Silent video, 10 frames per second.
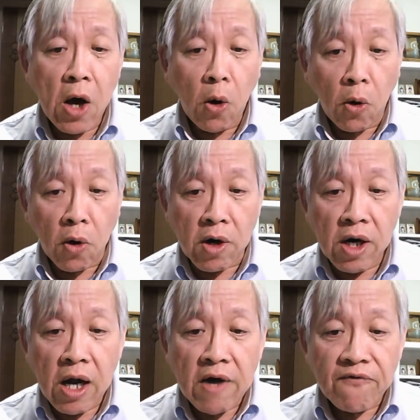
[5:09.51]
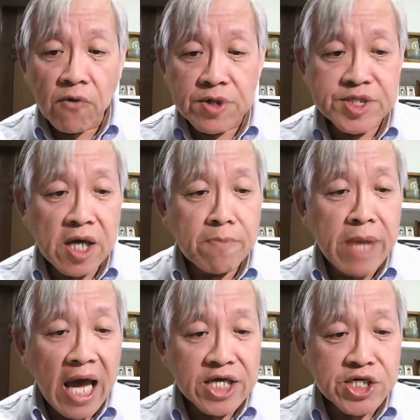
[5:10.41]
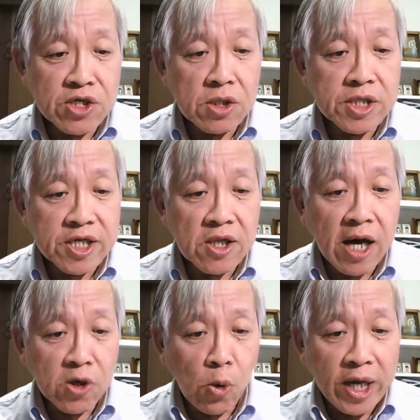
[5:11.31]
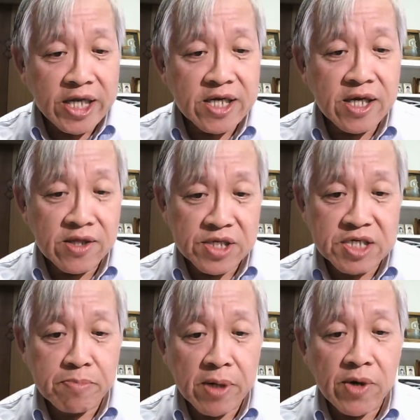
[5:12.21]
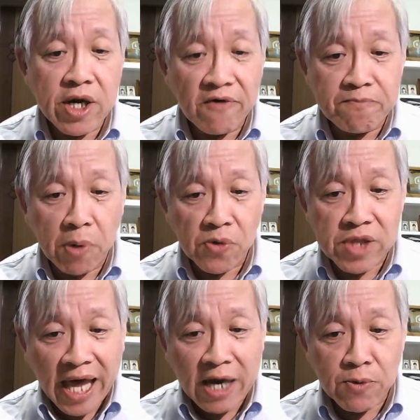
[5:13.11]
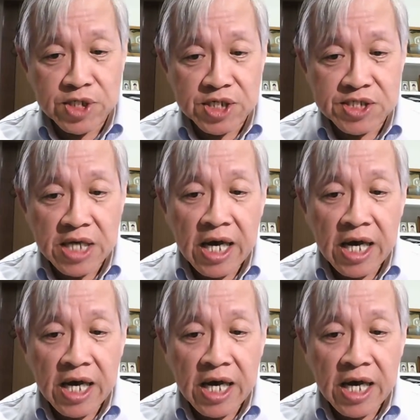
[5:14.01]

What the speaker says: or for some national little acquainted in the spirit of both languages.